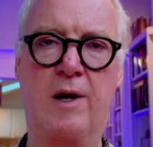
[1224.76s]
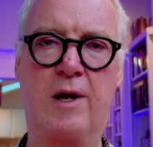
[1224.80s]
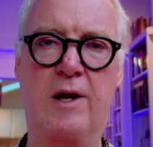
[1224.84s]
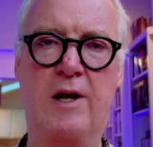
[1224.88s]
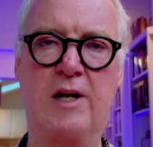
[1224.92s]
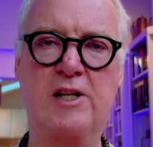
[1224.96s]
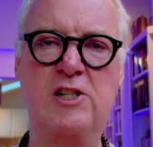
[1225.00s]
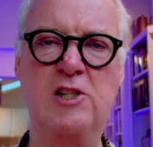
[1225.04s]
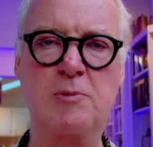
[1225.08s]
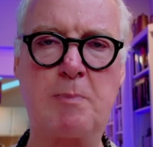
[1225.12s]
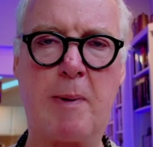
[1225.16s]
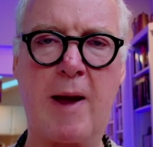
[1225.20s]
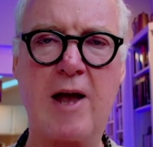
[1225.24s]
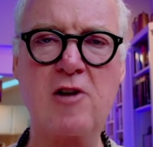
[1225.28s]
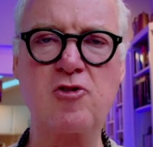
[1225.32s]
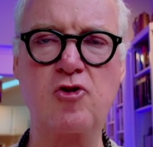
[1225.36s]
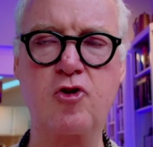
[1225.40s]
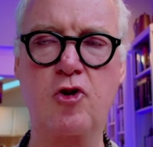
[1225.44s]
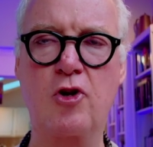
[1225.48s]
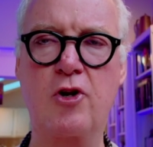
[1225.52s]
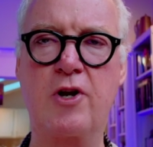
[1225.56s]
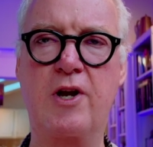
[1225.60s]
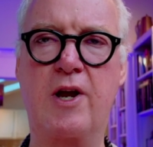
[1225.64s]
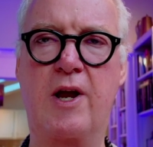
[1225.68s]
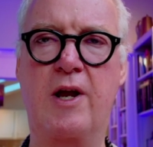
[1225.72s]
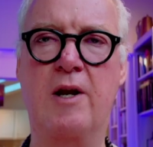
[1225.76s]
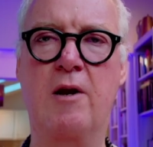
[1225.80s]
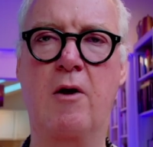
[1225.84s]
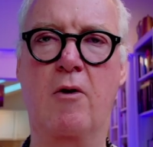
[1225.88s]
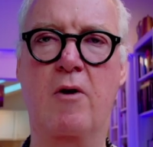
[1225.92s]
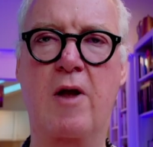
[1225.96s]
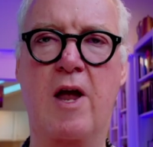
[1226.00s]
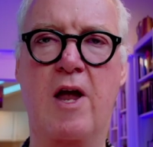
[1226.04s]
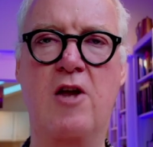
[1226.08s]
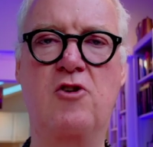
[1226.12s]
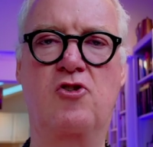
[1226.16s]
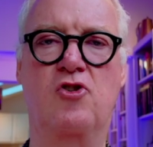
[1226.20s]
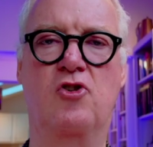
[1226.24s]
Especially in
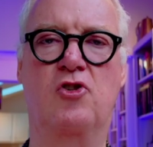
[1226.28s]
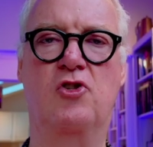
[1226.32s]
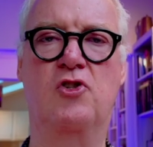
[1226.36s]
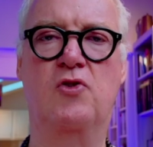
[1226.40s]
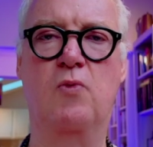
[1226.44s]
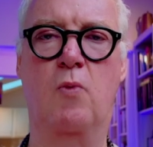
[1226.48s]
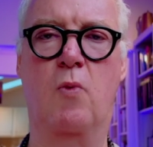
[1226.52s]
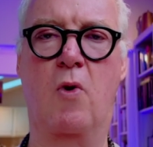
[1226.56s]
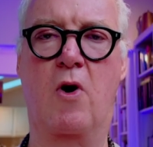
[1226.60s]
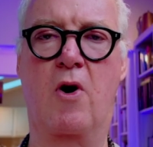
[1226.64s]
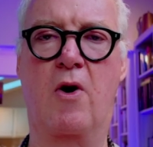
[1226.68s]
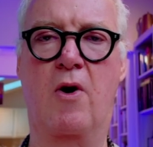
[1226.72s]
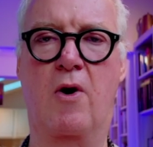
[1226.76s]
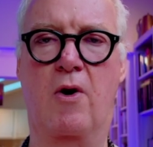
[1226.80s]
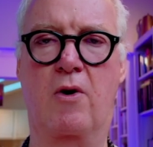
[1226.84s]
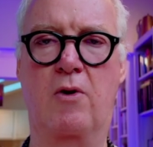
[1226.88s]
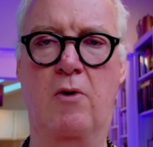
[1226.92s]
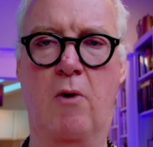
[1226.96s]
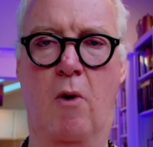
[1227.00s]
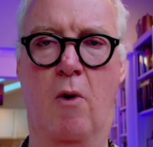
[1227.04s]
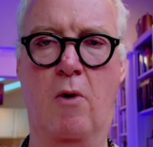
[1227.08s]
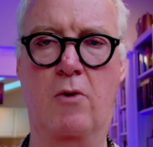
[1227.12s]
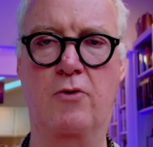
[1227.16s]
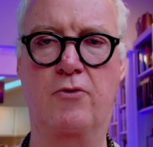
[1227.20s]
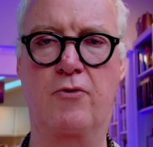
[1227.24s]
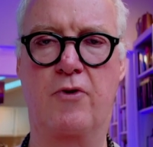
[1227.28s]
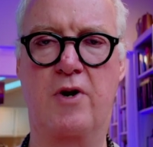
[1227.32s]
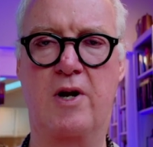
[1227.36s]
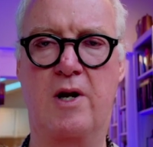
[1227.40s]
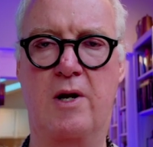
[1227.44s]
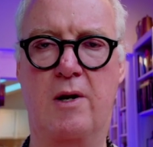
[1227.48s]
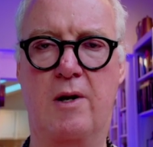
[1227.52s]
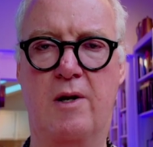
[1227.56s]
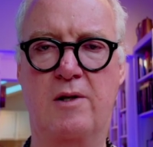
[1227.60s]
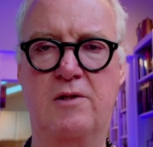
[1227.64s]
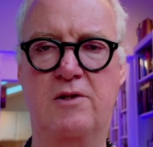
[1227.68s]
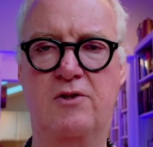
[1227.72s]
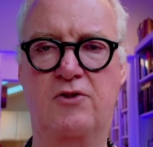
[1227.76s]
locations where laundry
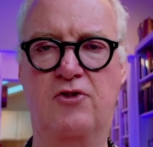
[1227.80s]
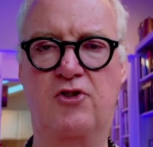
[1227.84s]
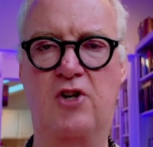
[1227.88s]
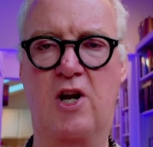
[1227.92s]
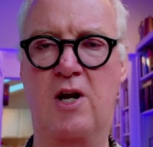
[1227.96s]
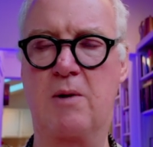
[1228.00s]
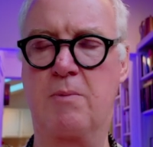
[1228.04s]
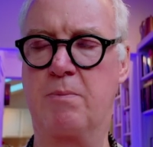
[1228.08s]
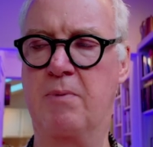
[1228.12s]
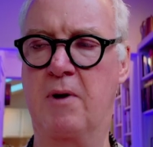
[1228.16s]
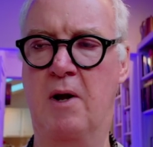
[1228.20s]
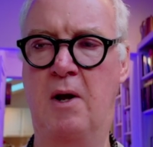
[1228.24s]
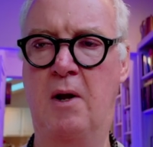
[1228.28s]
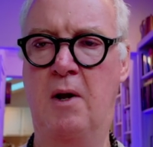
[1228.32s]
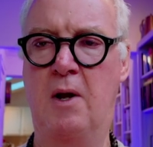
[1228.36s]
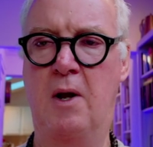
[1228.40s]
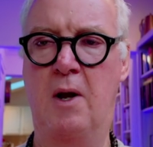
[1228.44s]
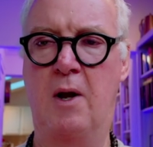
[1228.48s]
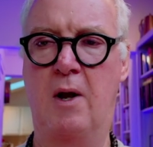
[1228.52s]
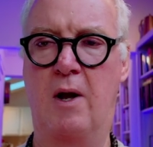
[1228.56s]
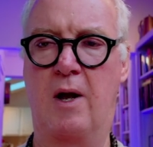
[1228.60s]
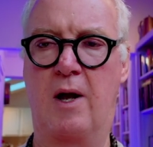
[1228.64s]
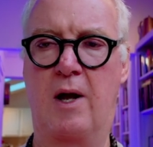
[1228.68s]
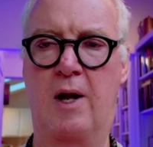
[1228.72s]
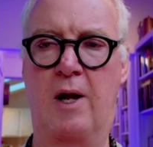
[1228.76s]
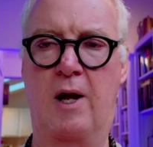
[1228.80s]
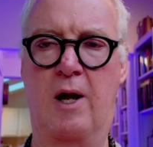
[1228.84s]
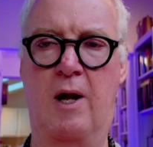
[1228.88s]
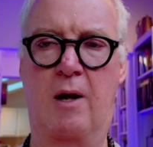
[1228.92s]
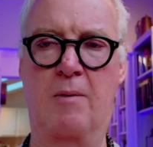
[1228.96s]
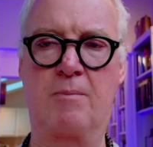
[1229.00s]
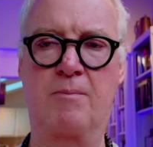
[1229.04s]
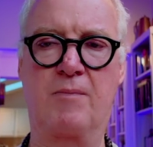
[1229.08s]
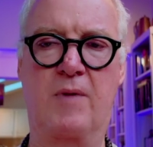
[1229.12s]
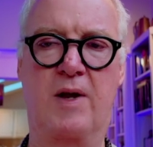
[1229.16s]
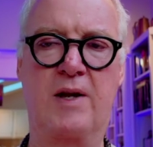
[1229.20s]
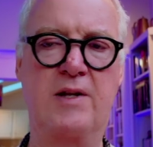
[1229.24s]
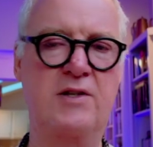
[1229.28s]
is cheap.
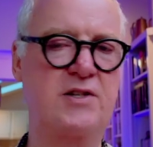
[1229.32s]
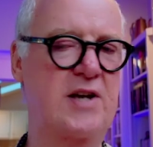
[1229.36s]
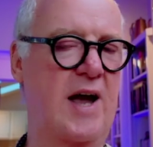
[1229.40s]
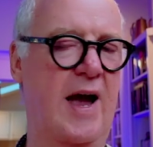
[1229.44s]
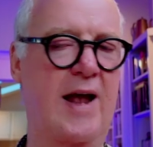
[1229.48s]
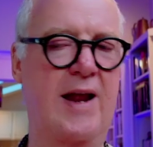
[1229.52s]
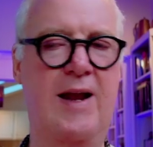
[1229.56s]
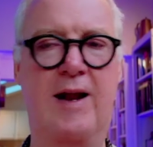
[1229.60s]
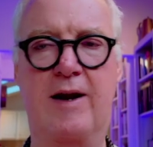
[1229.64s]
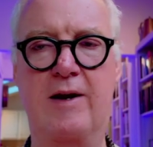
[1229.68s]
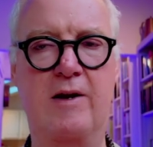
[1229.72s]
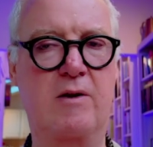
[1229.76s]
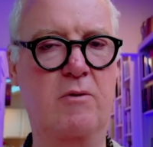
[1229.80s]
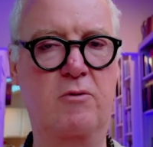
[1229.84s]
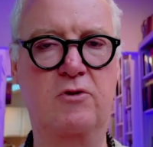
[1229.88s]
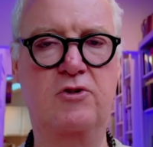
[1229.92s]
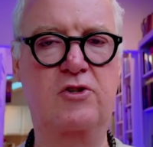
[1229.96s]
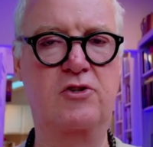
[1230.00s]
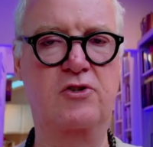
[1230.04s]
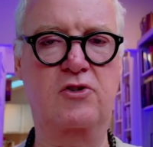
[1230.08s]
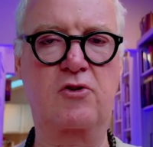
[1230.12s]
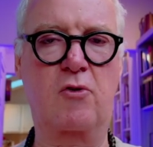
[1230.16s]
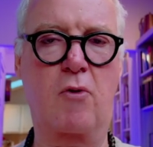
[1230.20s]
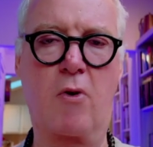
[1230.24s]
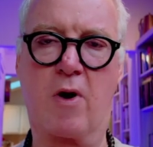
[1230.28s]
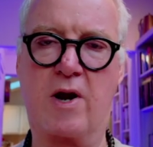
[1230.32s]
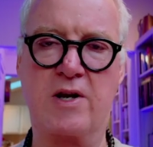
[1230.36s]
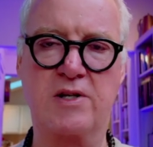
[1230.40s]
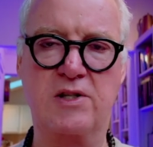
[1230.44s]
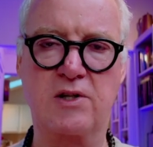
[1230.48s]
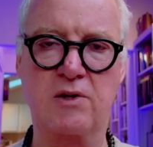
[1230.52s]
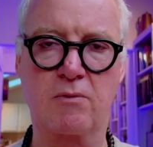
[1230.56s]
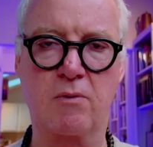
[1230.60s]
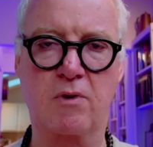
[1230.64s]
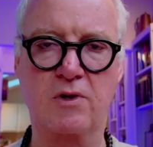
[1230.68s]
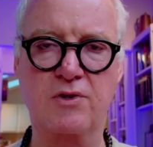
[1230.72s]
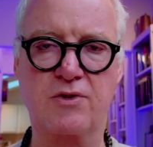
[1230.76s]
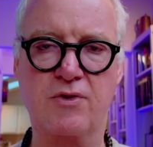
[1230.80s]
In Thailand, it was just
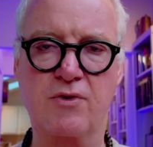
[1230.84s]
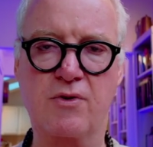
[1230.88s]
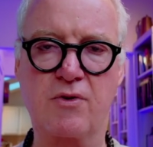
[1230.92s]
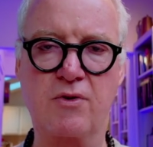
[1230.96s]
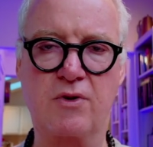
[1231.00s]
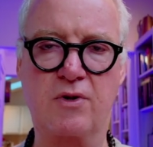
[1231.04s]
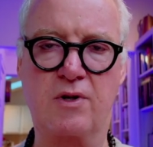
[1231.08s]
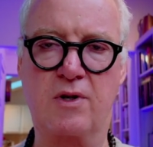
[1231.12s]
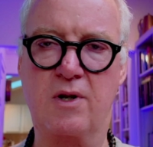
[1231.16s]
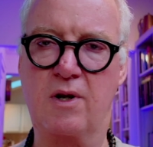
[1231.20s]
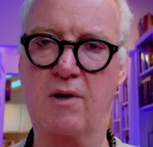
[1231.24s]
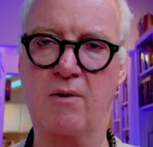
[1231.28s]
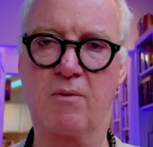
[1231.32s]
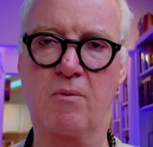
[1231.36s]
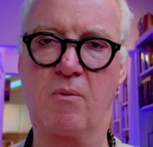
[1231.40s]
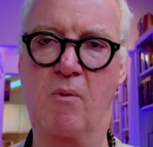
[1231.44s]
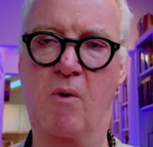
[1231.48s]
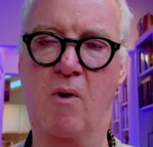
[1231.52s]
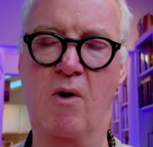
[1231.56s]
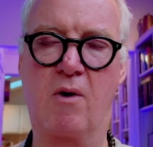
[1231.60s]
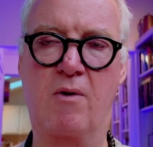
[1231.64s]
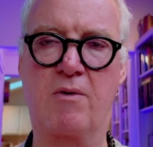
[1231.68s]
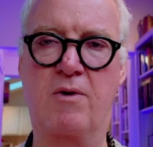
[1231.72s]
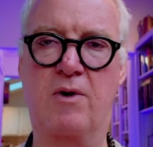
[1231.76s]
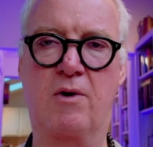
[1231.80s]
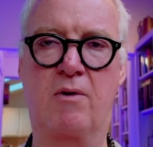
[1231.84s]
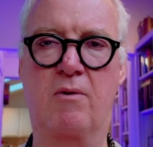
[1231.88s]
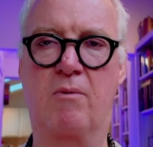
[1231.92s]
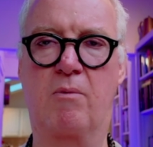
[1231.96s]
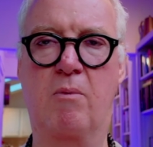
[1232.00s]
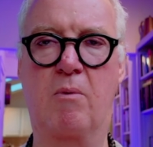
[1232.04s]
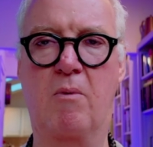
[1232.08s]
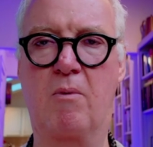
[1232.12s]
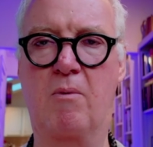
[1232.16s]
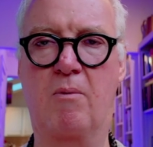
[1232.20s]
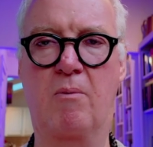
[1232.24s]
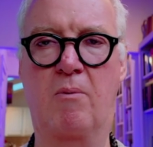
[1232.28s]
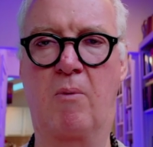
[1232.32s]
crazy what you could,
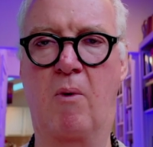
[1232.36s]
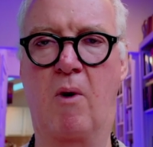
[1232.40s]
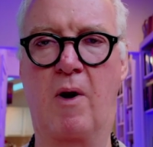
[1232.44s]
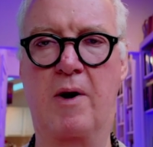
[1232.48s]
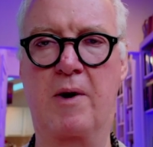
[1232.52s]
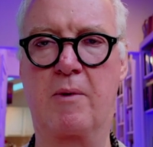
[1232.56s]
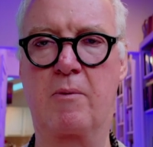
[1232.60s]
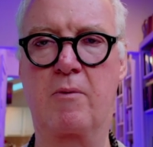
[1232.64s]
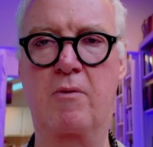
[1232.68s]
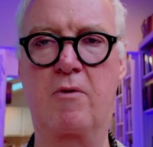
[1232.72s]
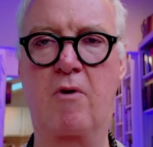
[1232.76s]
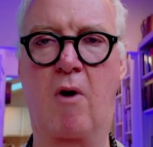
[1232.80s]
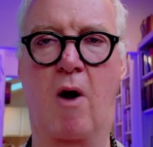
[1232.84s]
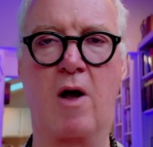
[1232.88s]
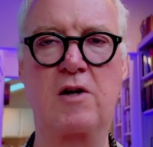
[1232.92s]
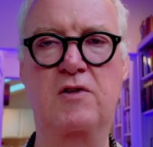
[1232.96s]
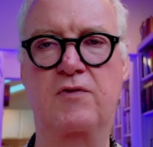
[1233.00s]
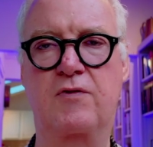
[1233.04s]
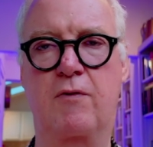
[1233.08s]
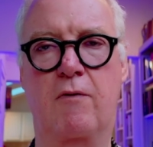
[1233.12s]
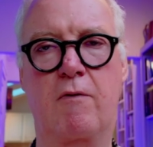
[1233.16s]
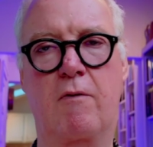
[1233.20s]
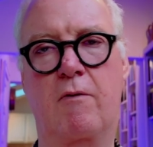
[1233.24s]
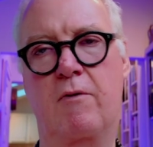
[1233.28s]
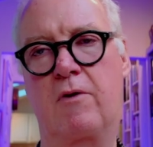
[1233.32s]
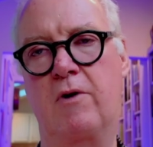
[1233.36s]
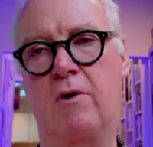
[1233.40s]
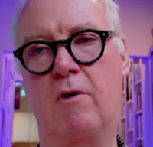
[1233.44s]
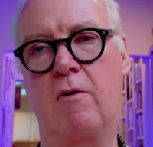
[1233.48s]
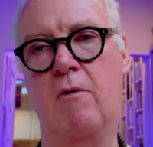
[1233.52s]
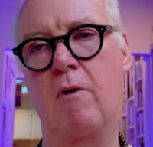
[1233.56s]
what it would cost for.